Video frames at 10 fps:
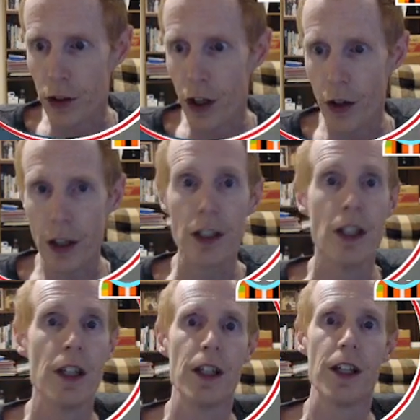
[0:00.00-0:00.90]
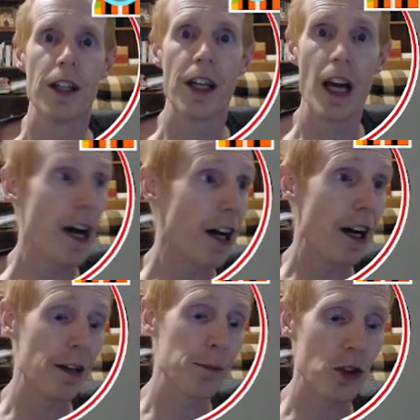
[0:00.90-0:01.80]
going. Yeah,
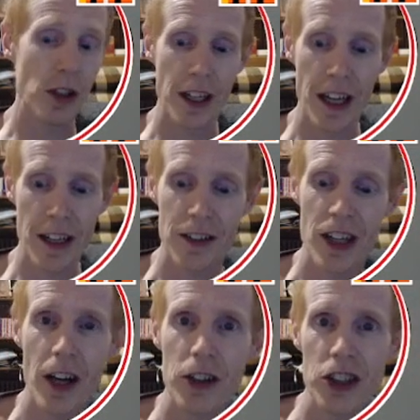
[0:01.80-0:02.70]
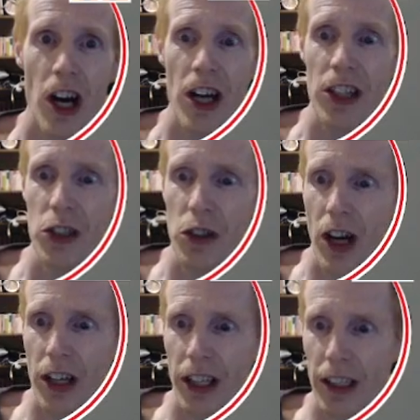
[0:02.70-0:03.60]
I'm sorry I held you on too
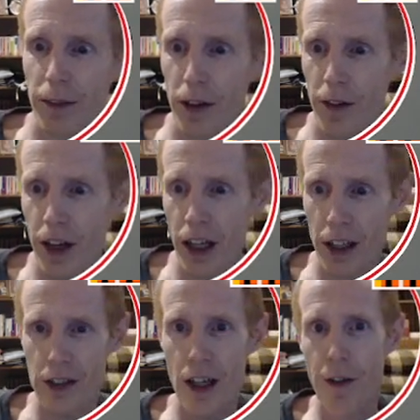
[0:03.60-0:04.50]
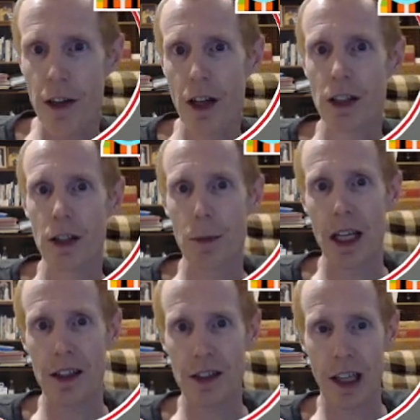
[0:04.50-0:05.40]
long here for the vanilla stuff. I thought there'd be
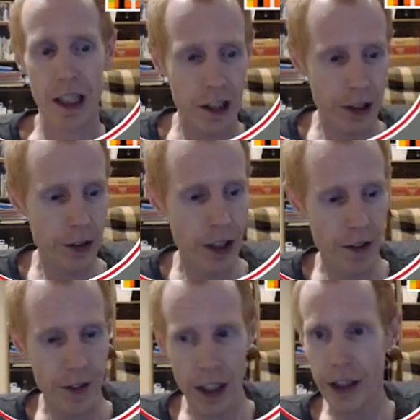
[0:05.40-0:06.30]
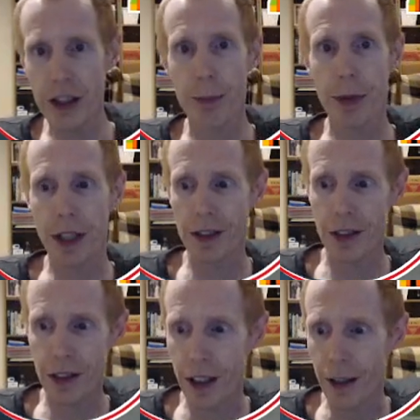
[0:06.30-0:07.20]
exciting loot in a village, but
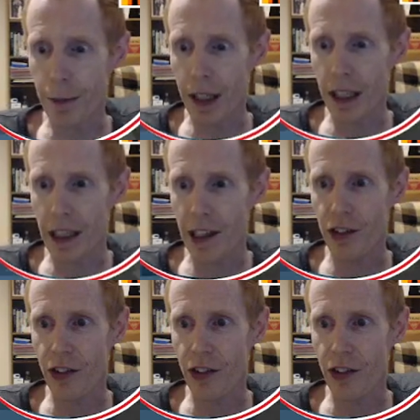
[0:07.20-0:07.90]
I guess